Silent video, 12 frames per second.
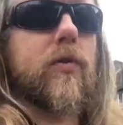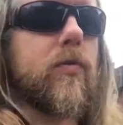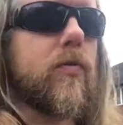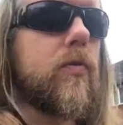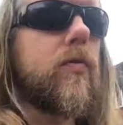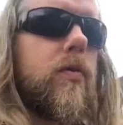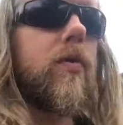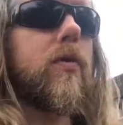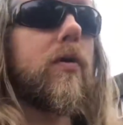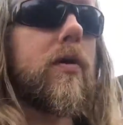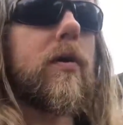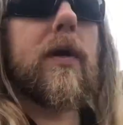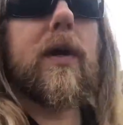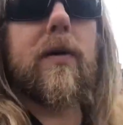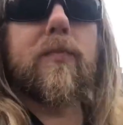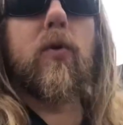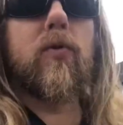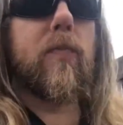to get
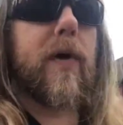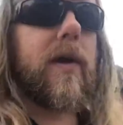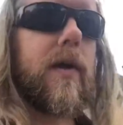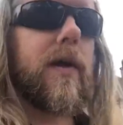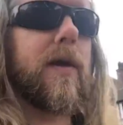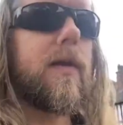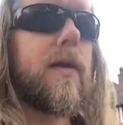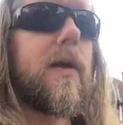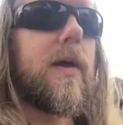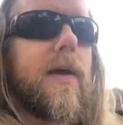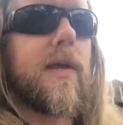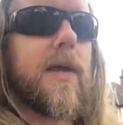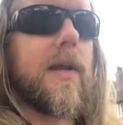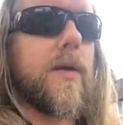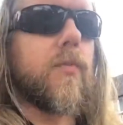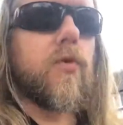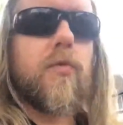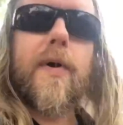a motorbike and getting
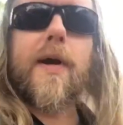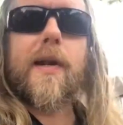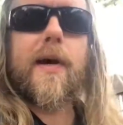a motorbike